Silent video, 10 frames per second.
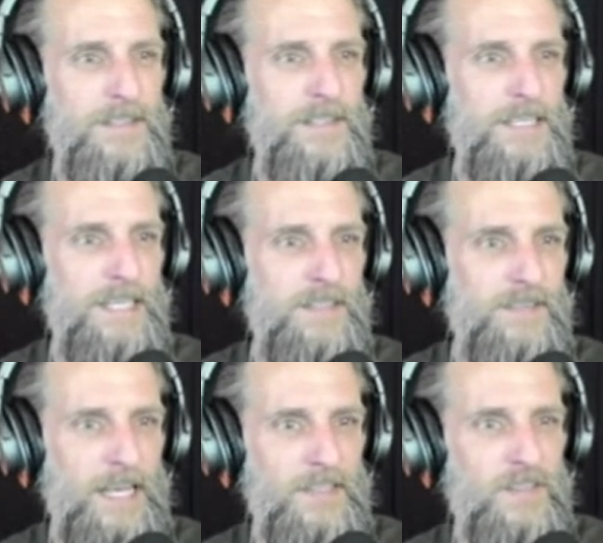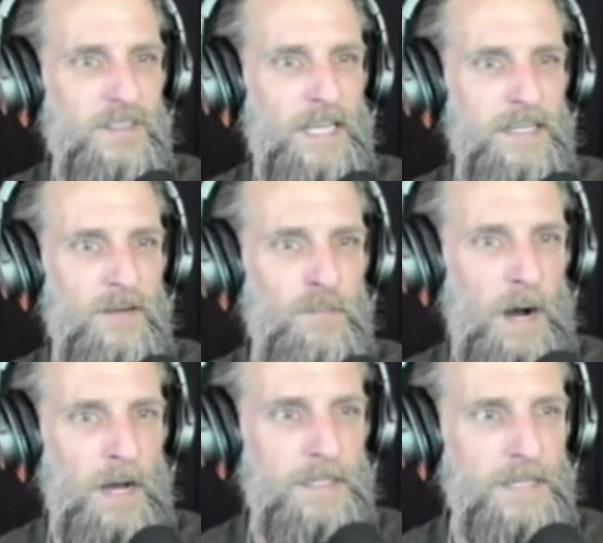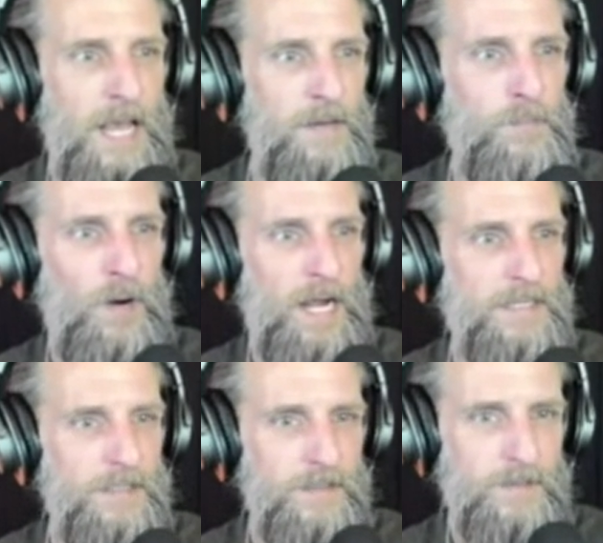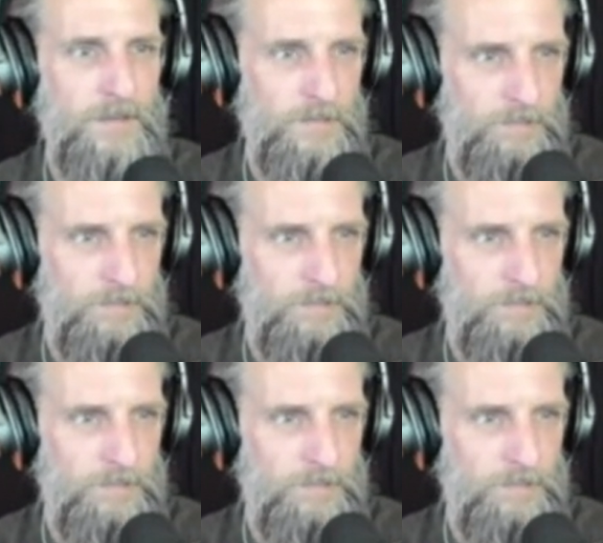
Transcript: is a state of mind and practice.